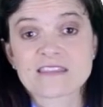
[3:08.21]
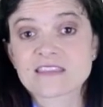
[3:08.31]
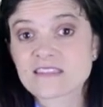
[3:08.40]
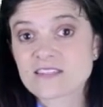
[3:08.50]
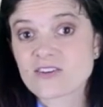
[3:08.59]

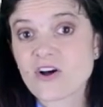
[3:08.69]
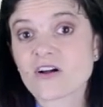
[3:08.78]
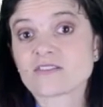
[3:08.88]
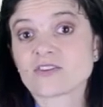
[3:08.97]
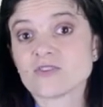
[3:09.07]
This is
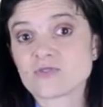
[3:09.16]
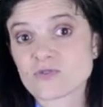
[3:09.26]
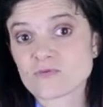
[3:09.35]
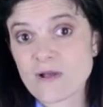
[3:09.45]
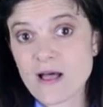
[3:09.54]
called a
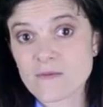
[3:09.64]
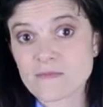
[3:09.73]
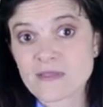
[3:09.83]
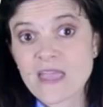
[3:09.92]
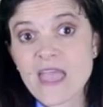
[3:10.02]
user realm,
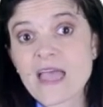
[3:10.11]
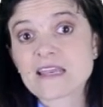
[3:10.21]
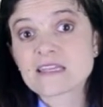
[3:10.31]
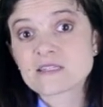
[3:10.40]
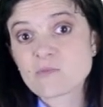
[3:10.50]

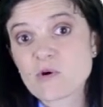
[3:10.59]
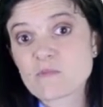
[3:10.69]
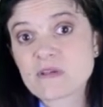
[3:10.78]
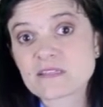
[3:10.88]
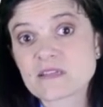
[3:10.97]
and its
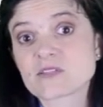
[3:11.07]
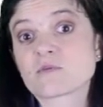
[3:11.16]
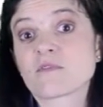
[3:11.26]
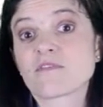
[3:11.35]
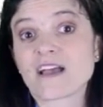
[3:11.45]
purpose is
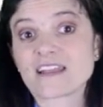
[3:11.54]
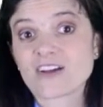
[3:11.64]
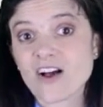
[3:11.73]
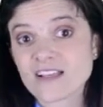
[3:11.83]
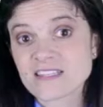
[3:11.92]
to provide a
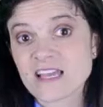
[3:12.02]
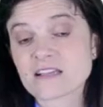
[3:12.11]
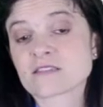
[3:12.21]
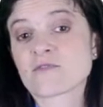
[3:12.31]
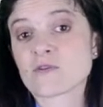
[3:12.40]

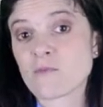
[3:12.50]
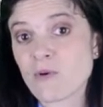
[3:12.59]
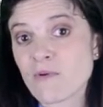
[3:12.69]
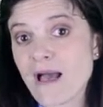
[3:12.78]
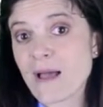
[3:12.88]
context for the
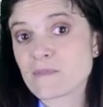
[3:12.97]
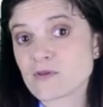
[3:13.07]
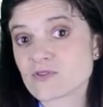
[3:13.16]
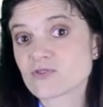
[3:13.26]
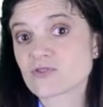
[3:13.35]
mobile app
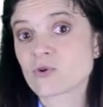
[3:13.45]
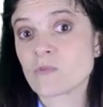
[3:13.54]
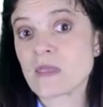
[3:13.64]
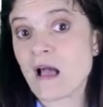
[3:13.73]
users who will be